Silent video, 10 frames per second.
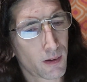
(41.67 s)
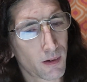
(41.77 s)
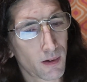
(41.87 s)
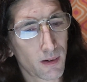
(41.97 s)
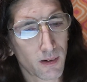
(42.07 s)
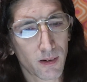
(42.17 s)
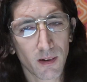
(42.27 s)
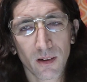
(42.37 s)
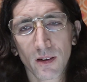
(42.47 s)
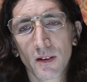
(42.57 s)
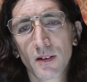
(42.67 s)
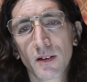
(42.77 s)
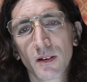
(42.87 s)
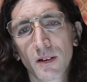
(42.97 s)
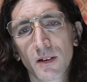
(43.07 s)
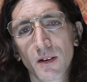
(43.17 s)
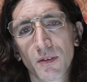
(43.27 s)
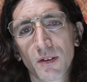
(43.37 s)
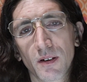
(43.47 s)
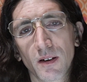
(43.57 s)
This is going to consist of
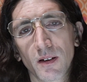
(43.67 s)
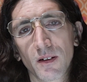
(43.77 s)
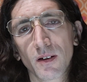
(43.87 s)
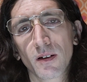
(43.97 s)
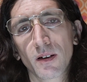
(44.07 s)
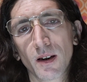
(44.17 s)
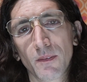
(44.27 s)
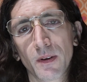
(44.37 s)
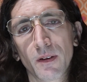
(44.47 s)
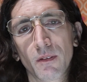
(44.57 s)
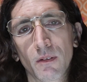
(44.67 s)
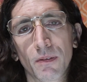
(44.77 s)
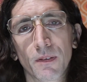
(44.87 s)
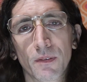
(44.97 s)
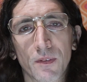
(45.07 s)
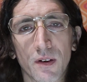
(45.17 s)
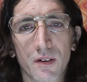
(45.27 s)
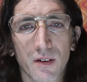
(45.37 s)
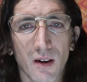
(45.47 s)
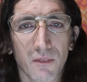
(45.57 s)
scenes 11 through
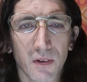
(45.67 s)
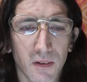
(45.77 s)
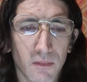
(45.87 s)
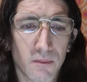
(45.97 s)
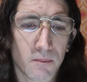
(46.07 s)
57.